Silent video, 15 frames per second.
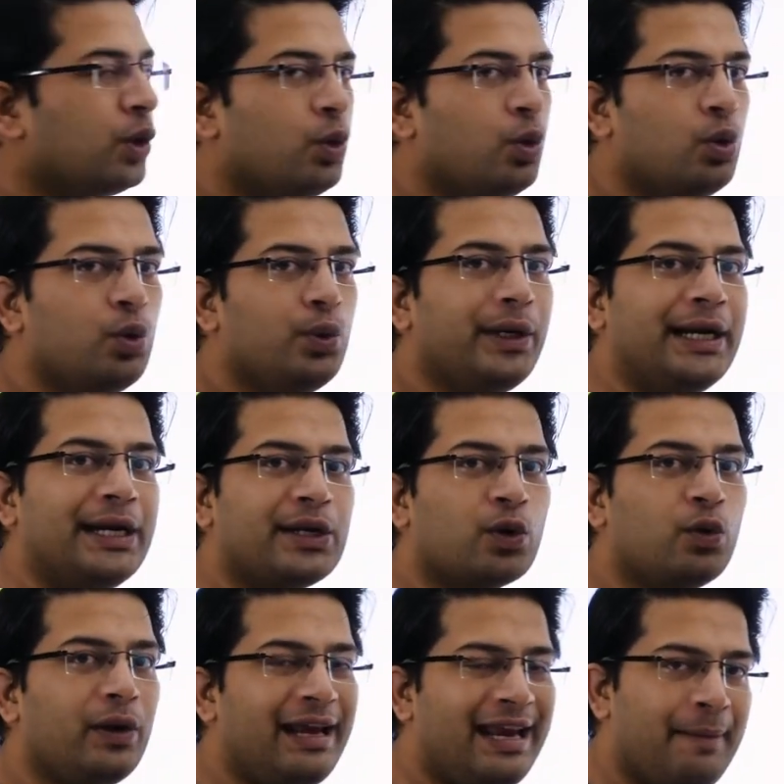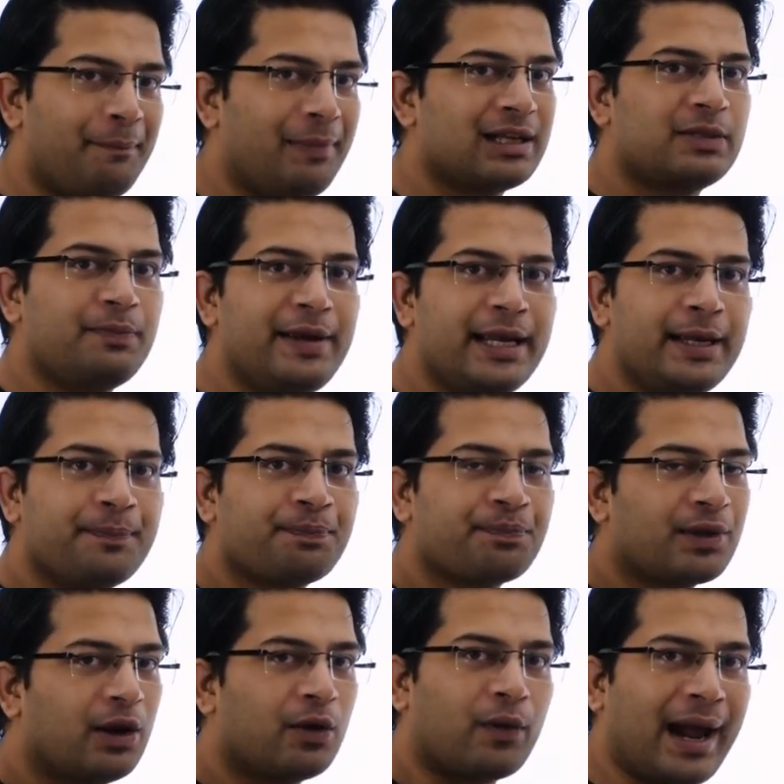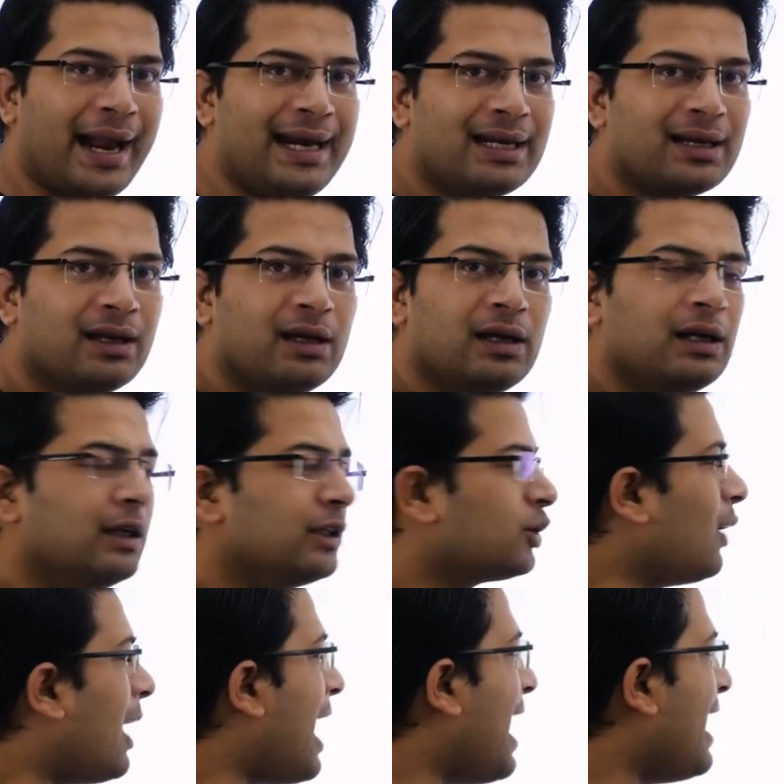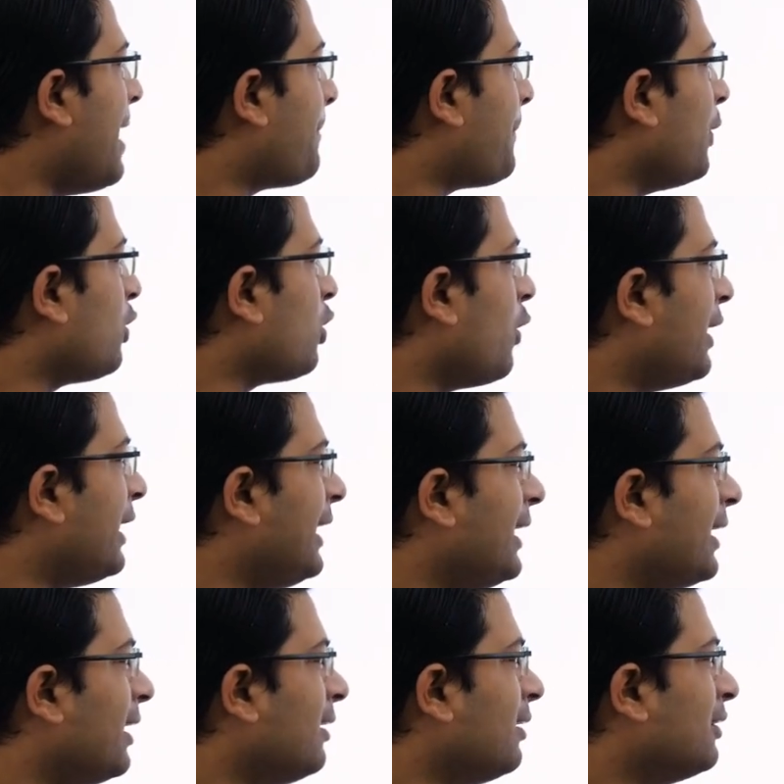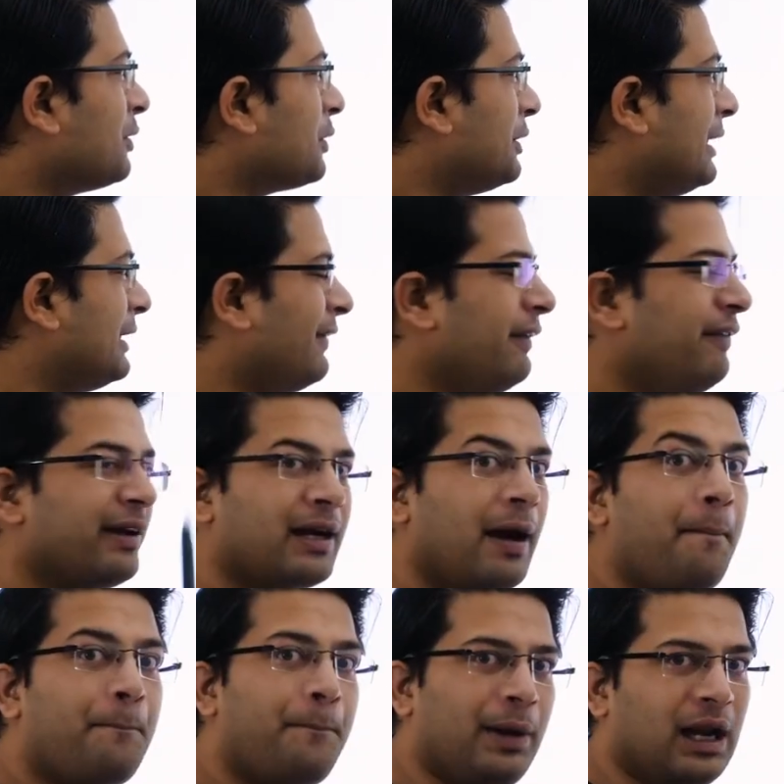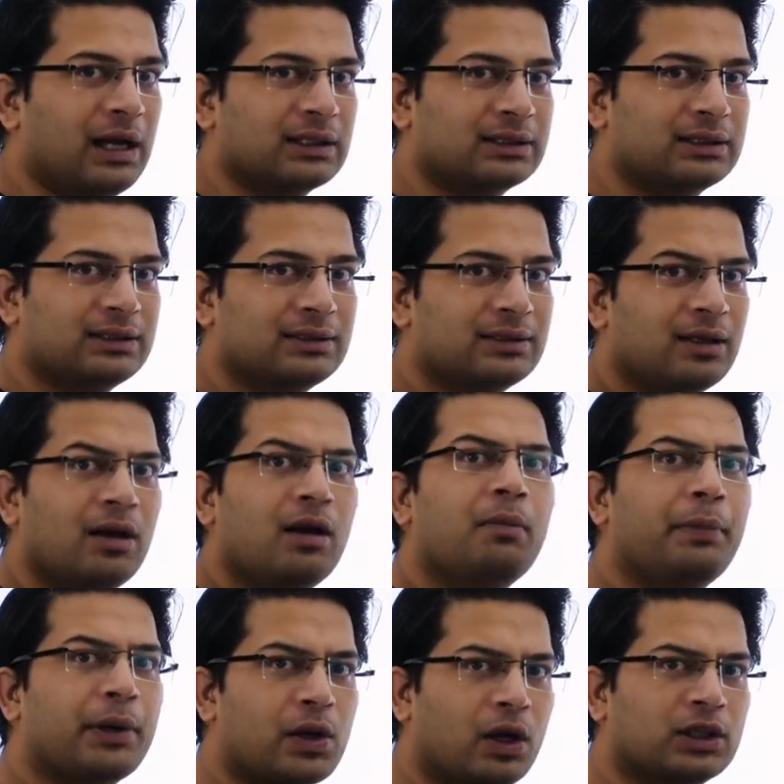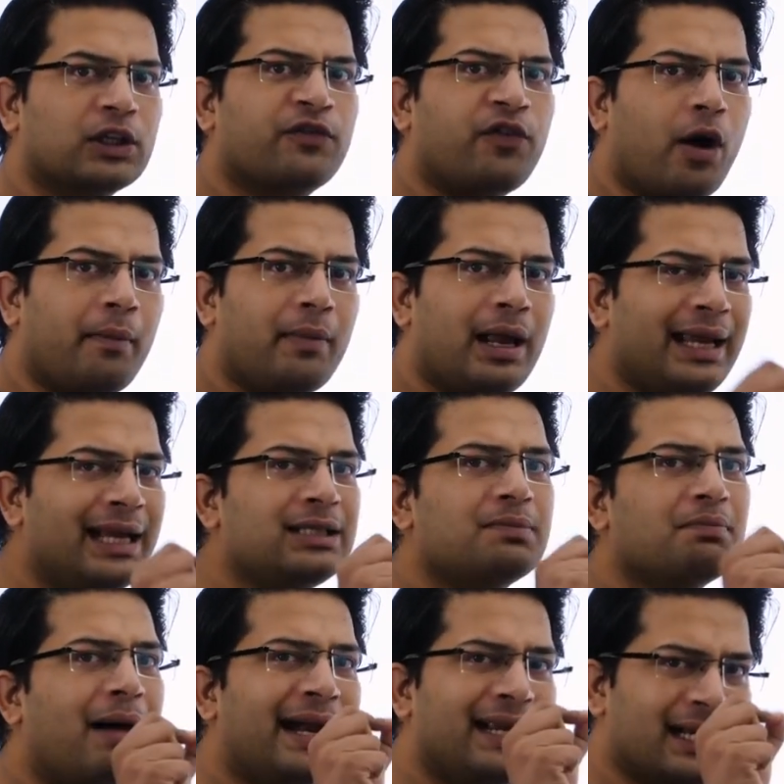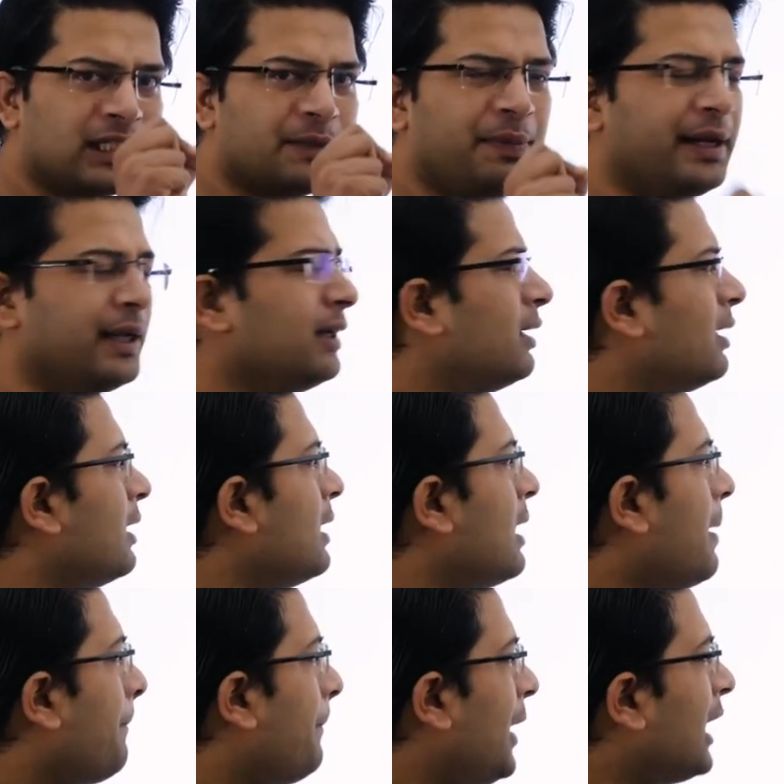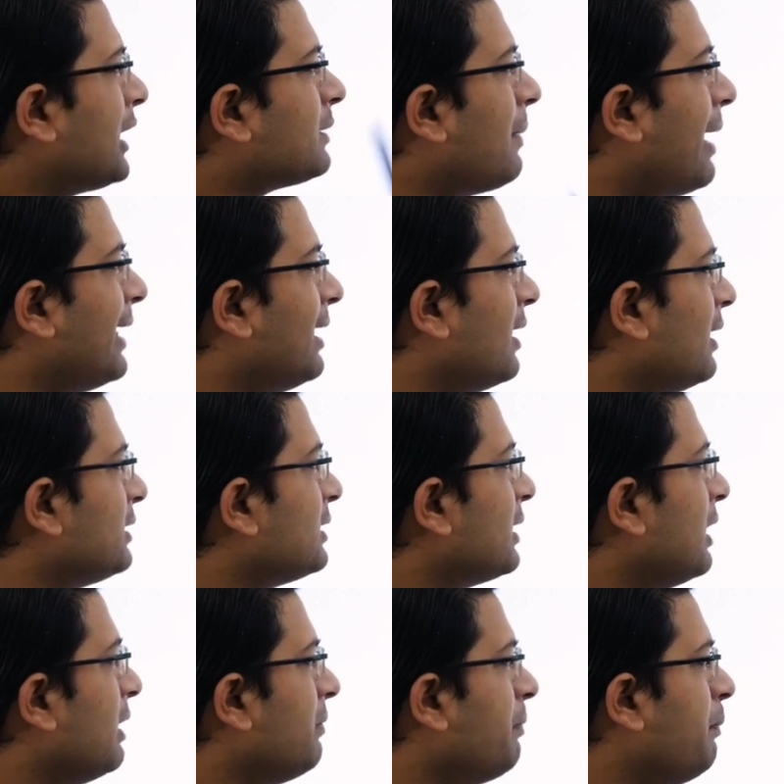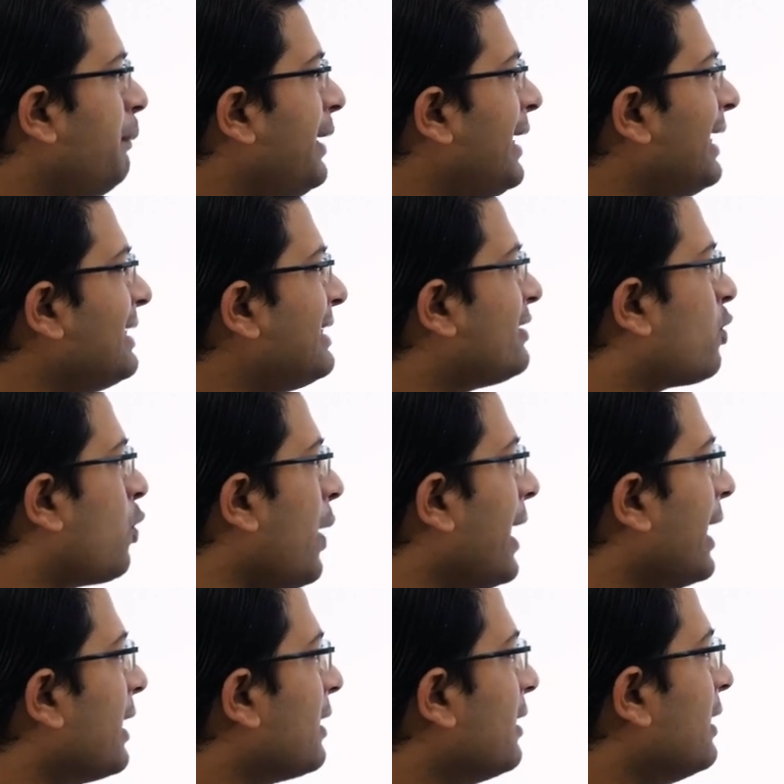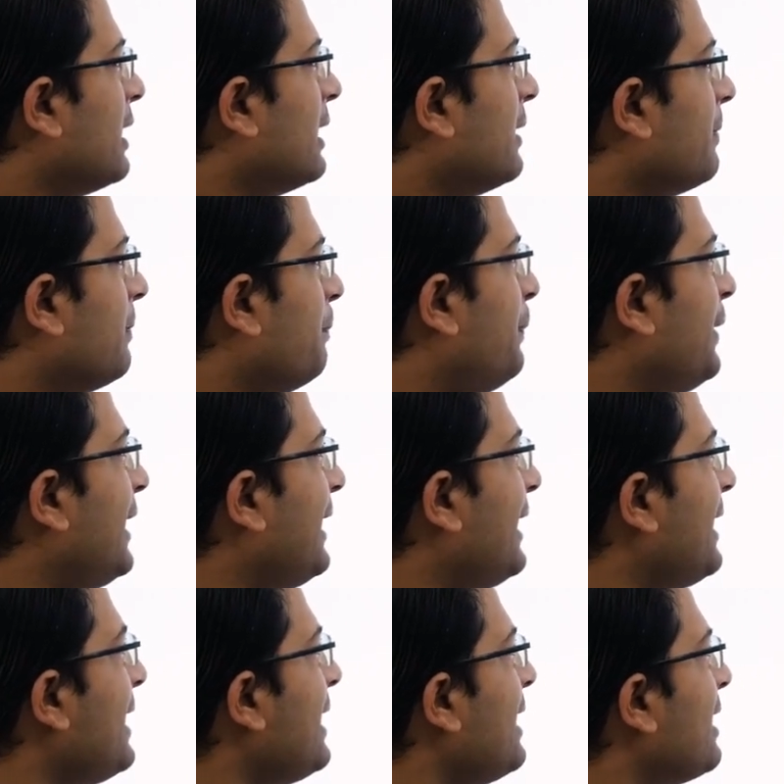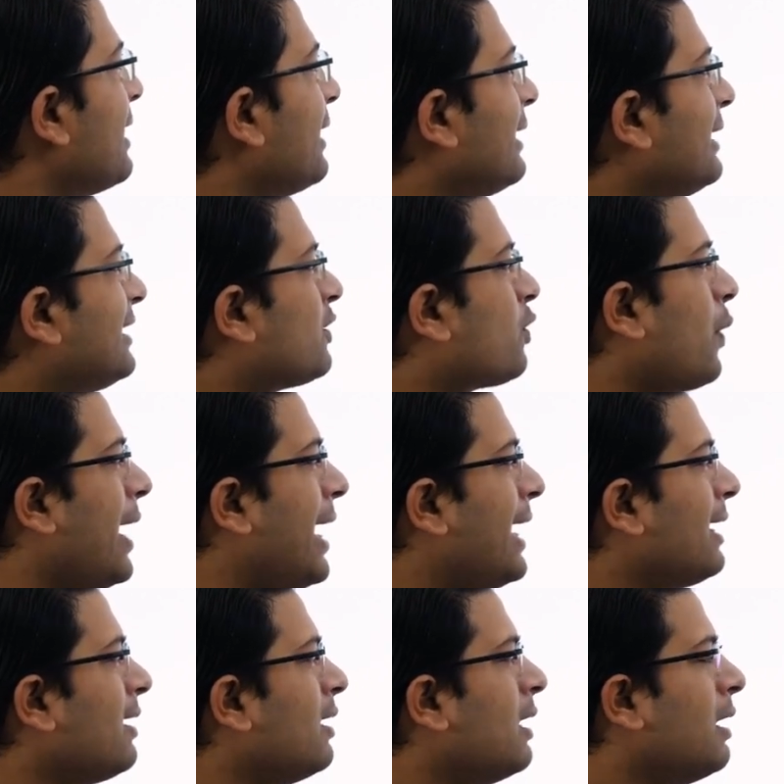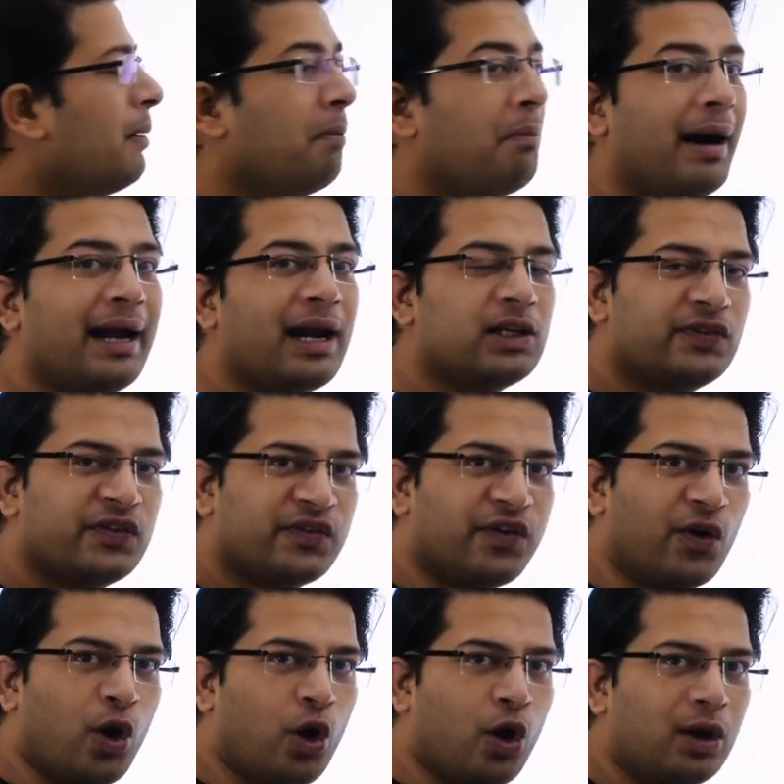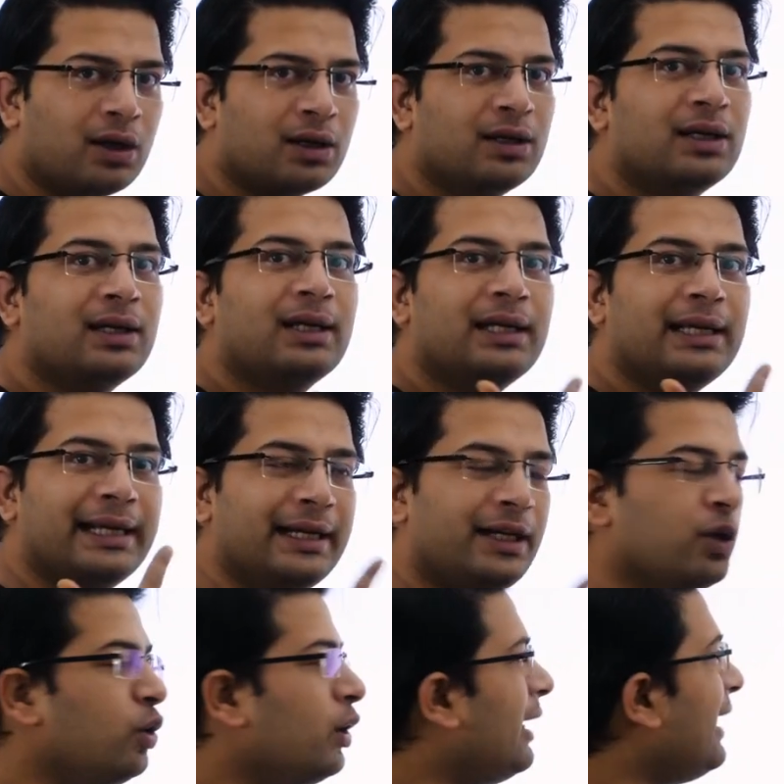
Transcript: 2 into a plus b, right? So I have put over here, so this will become plus, because the formula is minus b. Plus minus b square. B square minus 4 into